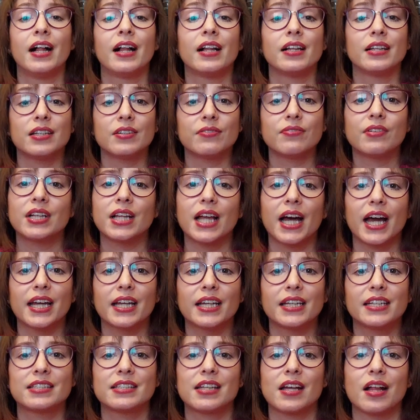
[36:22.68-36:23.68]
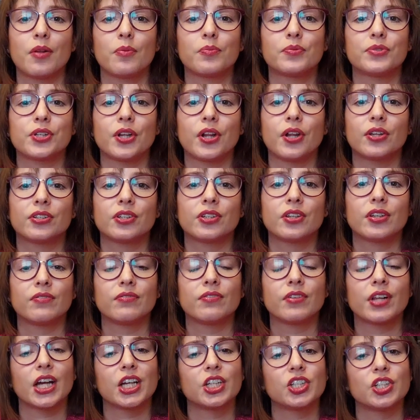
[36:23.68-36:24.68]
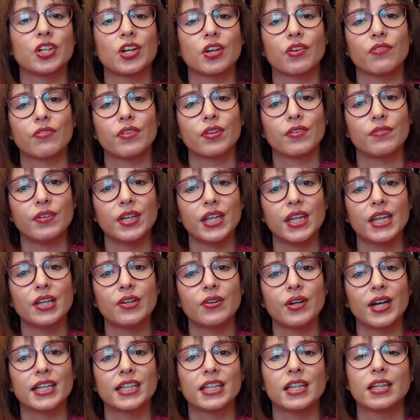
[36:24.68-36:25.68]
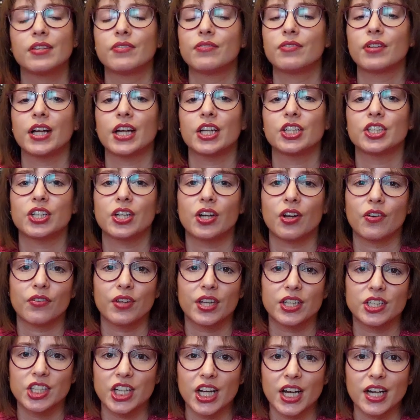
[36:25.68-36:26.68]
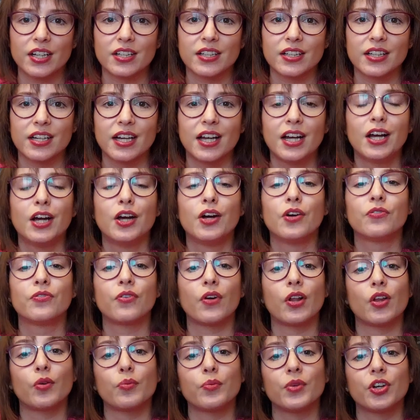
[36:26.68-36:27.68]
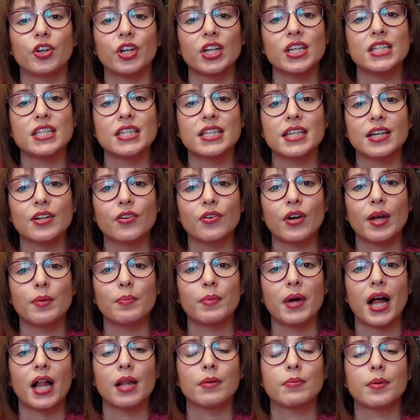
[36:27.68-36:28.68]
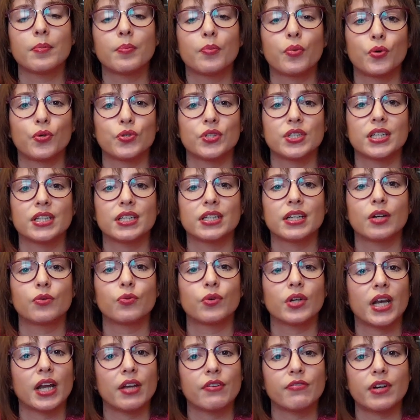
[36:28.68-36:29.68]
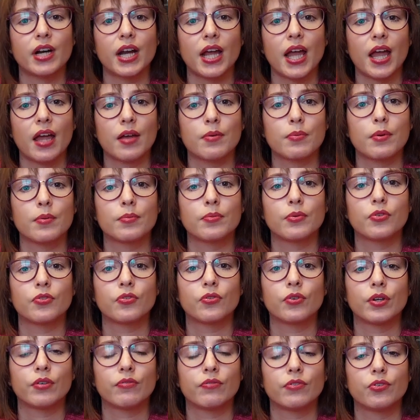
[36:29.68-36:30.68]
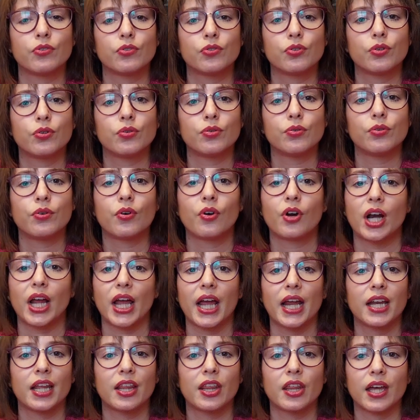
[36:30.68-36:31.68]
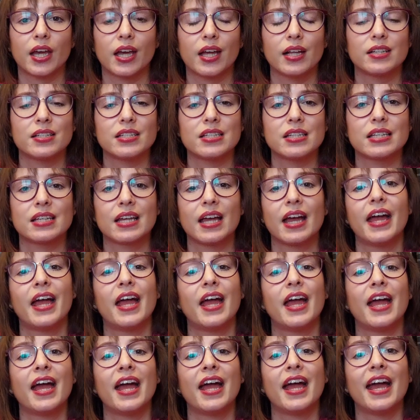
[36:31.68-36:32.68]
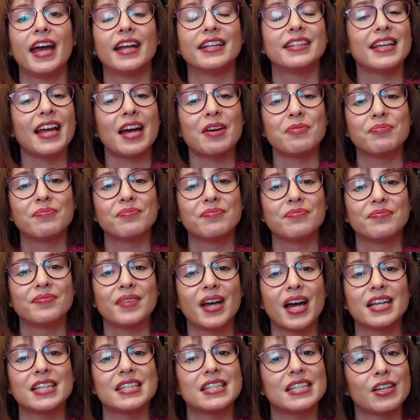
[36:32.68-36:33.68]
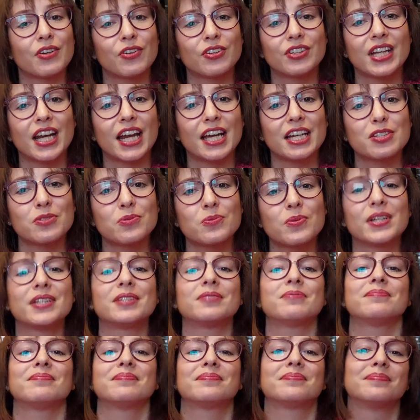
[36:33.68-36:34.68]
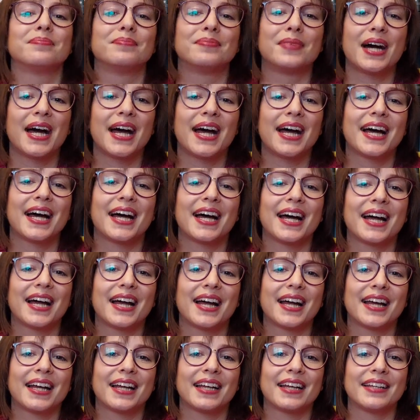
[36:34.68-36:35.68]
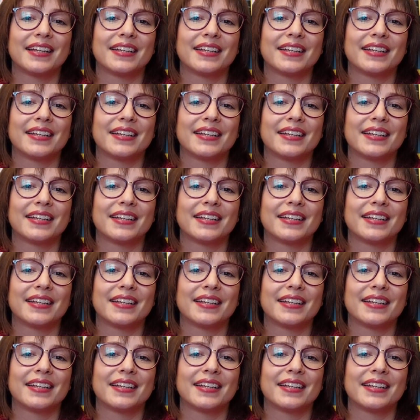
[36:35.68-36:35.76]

Leave a like, it helps a lot the divulgation of the video and the divulgation of the channel. Follow me on Instagram, I'll be posting there whenever I have a book review to do or anything else. And yeah, I see you on the next one. Bye!